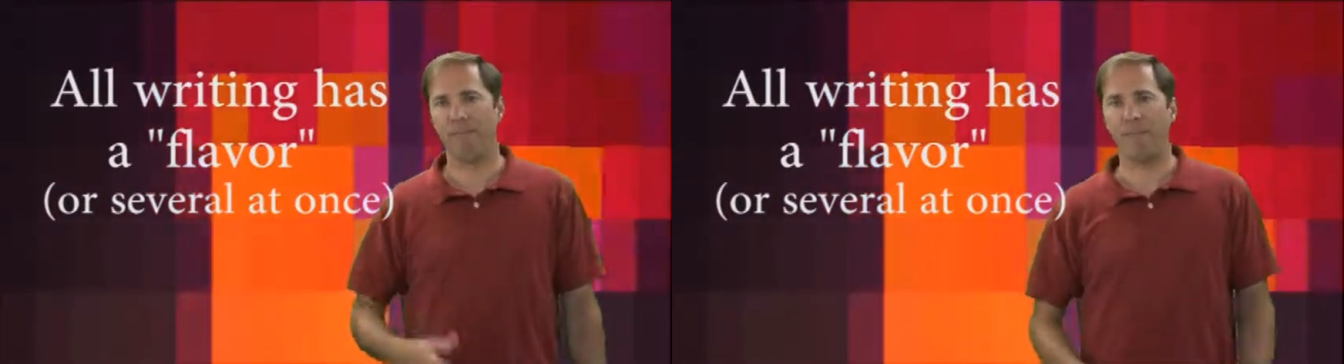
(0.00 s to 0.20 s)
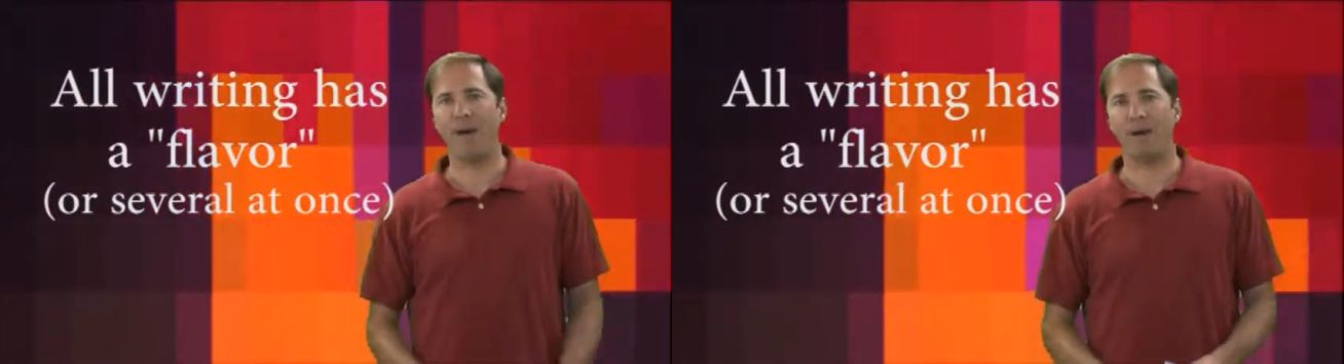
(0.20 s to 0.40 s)

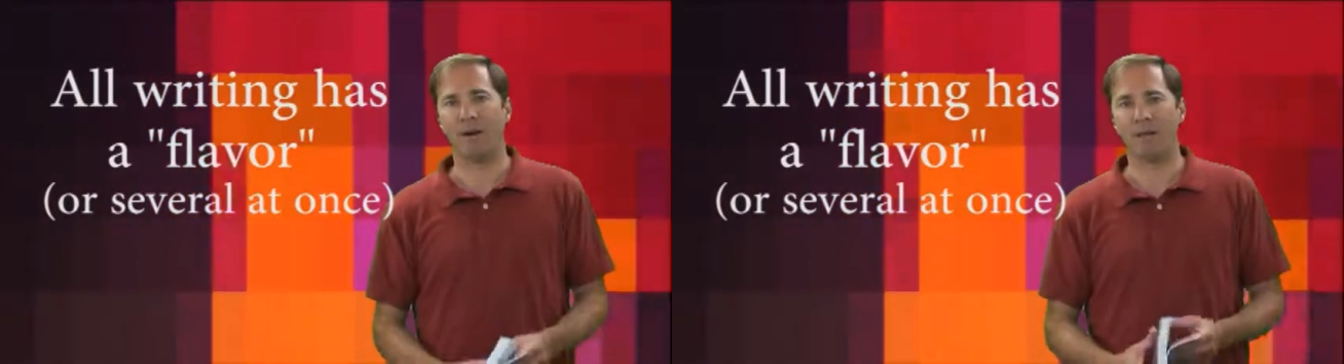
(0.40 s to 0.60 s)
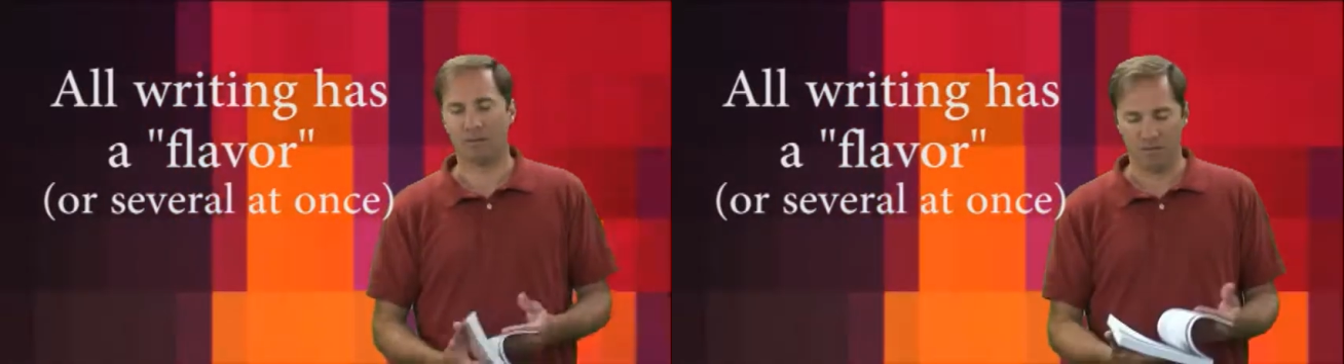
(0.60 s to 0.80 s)

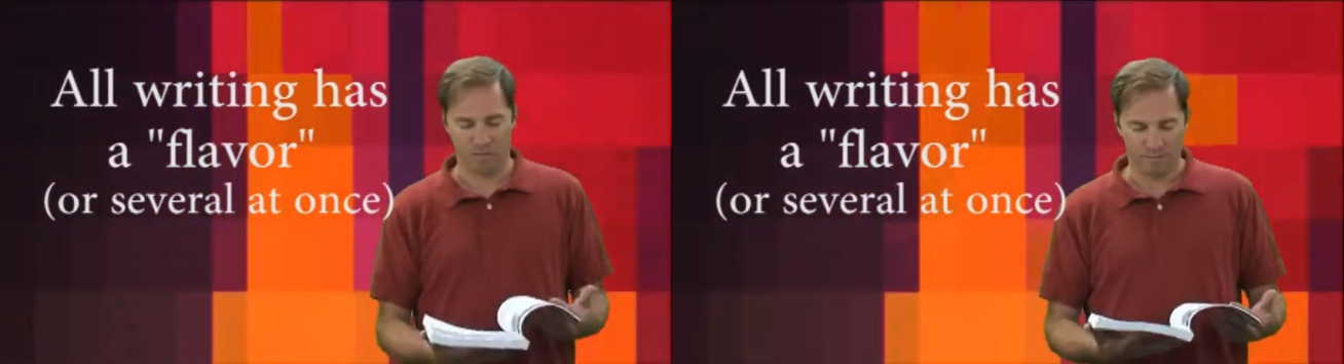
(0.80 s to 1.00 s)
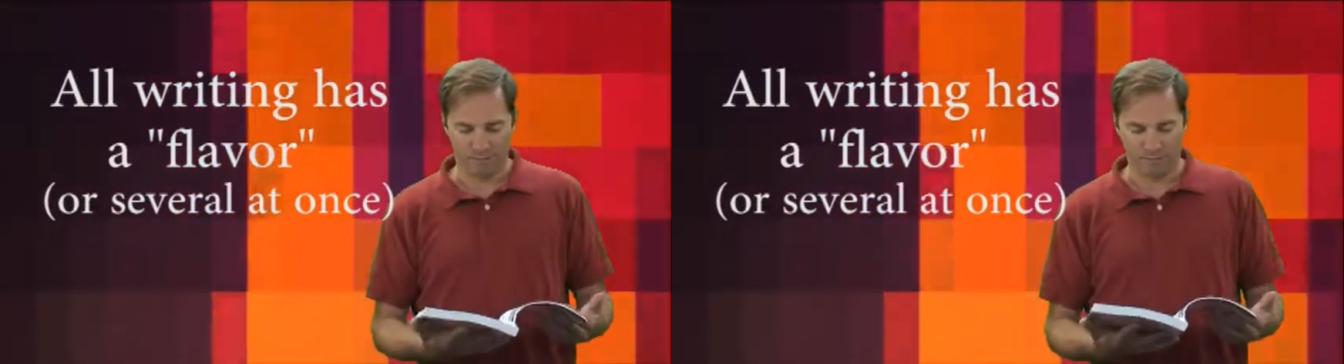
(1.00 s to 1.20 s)
better
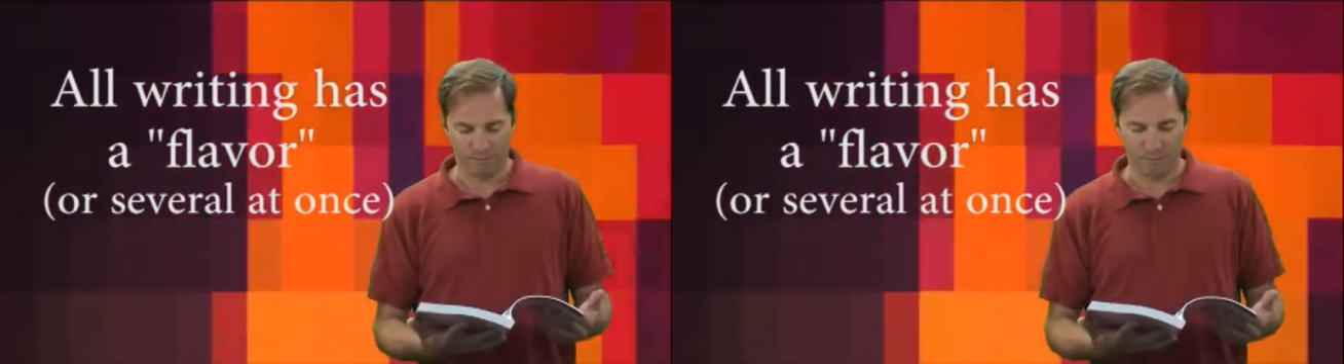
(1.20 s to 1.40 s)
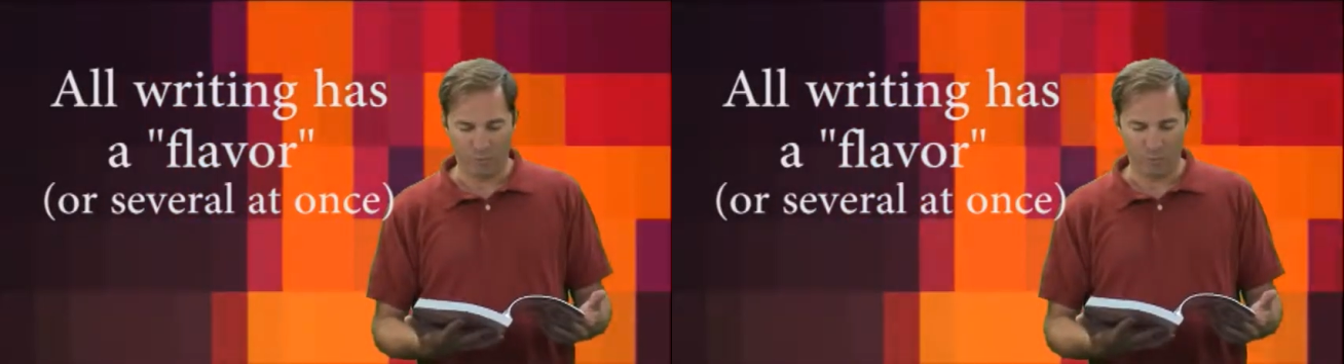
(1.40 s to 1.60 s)

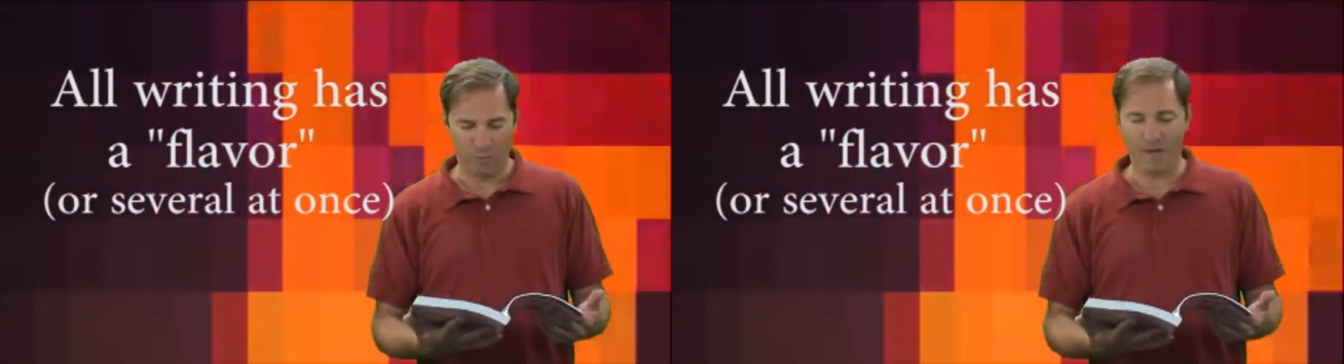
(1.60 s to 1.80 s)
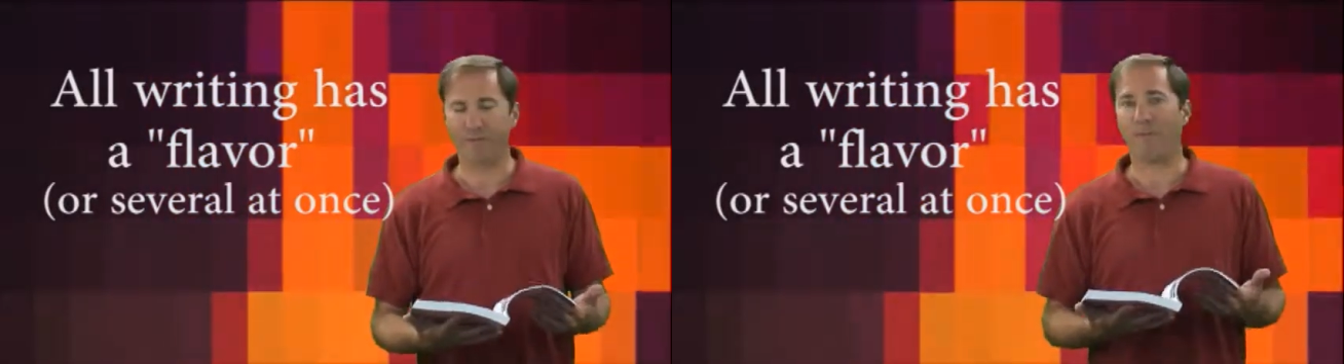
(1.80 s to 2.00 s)
for
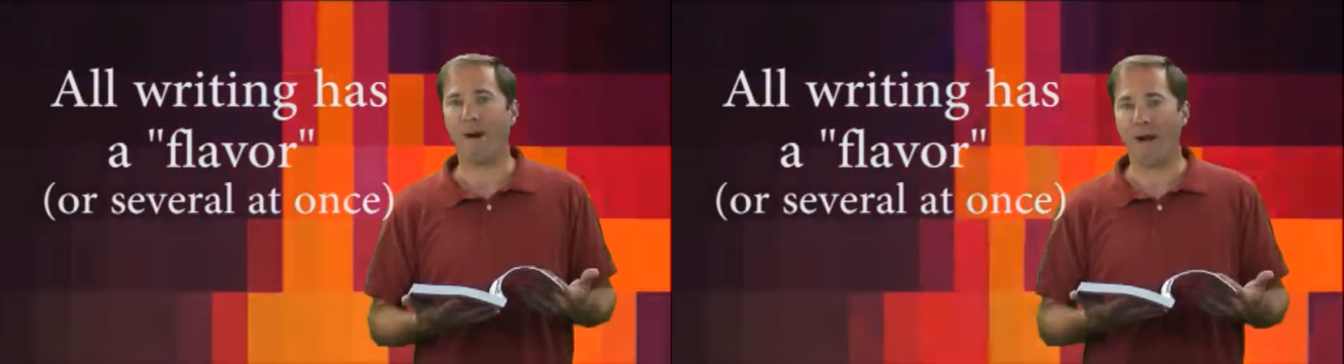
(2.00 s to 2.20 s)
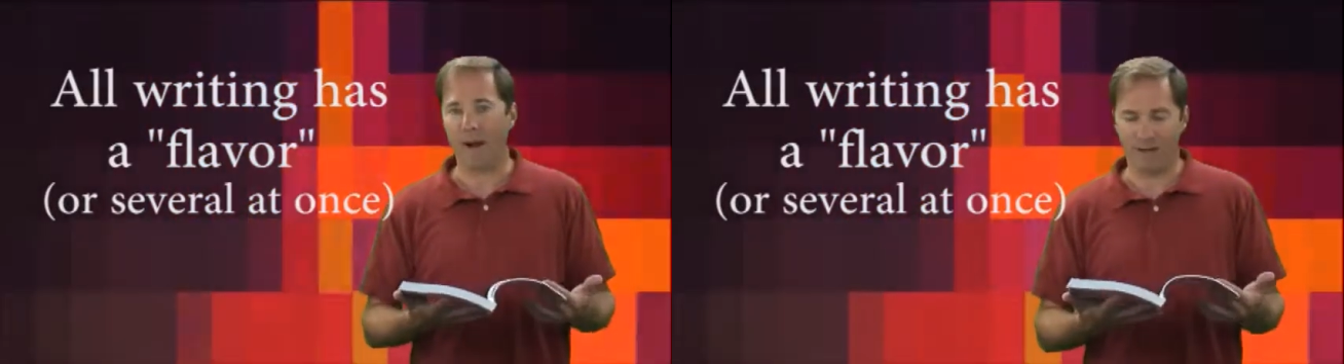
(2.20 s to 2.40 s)
whatever
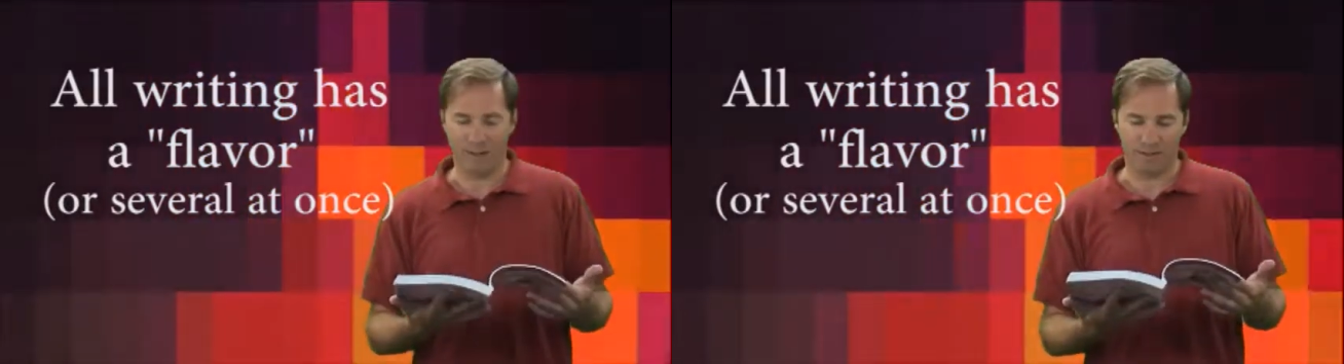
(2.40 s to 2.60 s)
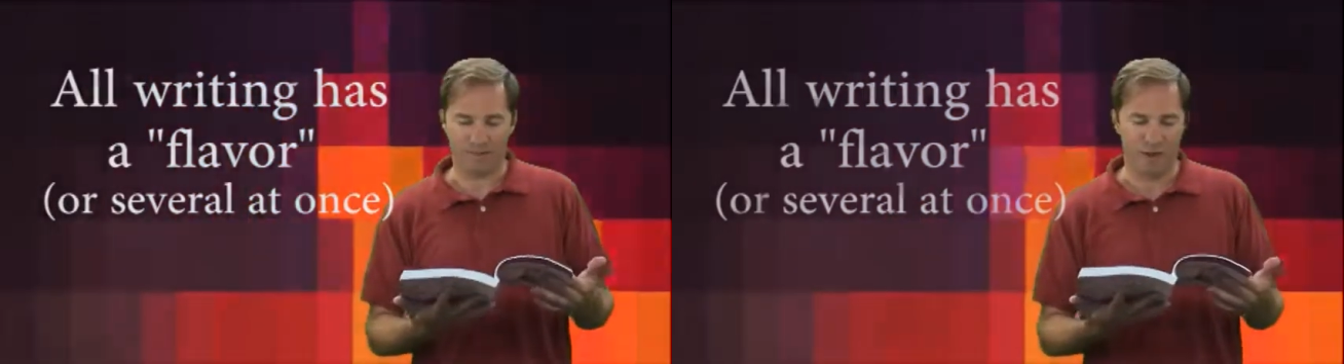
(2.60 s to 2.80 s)
my
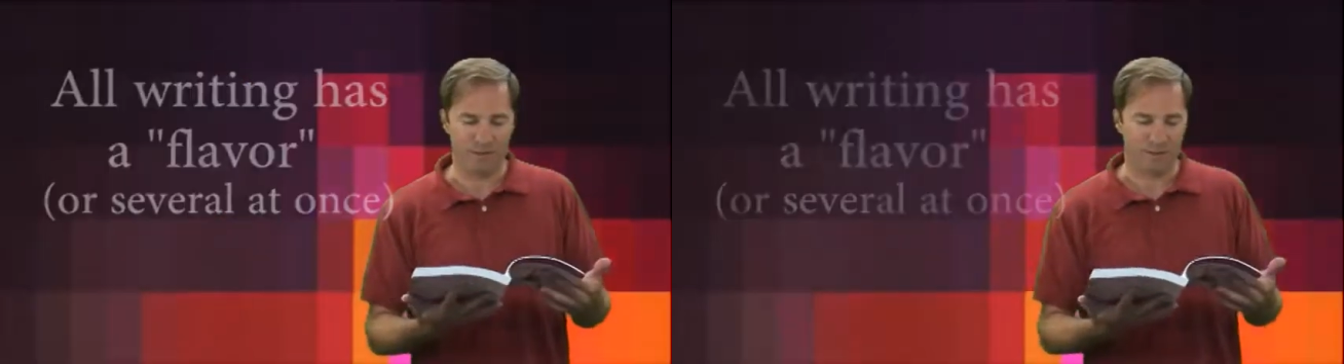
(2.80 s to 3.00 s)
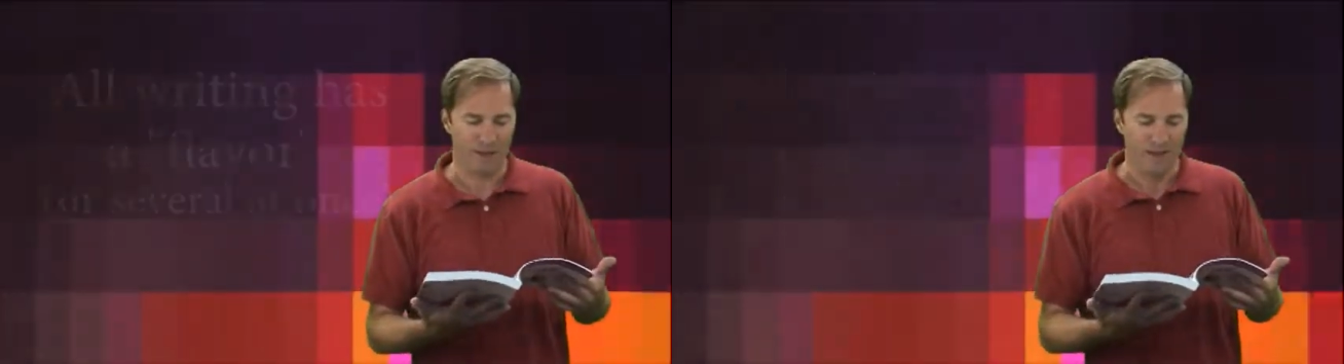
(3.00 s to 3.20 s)
audience
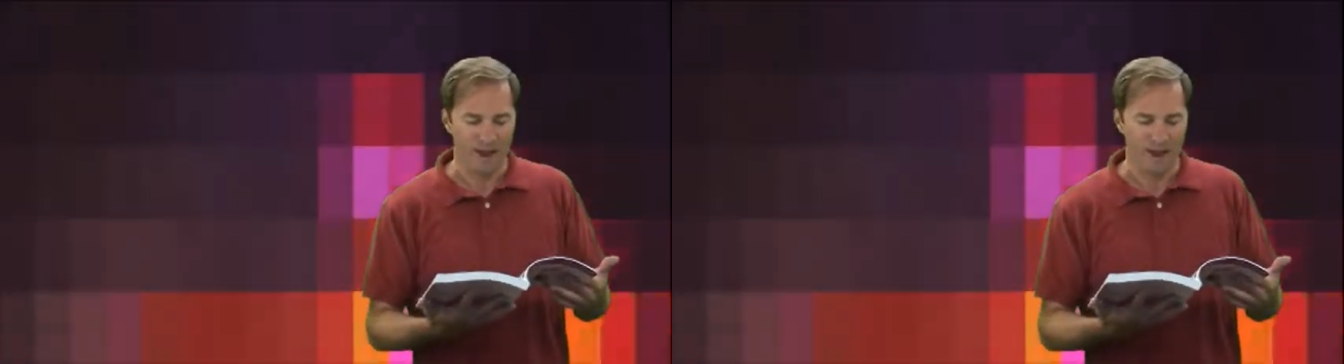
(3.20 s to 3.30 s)
wants?